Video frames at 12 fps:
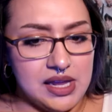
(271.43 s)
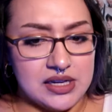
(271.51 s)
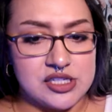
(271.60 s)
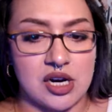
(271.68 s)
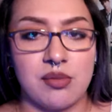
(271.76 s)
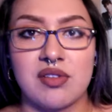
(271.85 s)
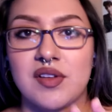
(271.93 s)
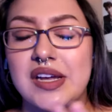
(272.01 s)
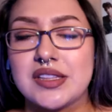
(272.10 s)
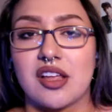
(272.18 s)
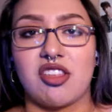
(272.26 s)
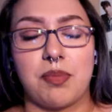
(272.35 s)
in terms of
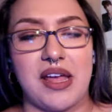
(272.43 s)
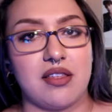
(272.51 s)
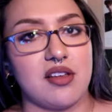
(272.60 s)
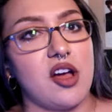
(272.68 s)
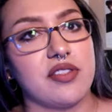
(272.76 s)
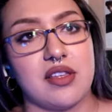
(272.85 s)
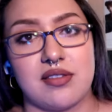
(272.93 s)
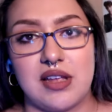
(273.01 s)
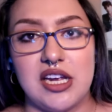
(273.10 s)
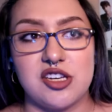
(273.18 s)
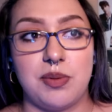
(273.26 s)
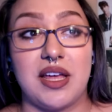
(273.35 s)
like the space on the
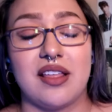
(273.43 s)
stage,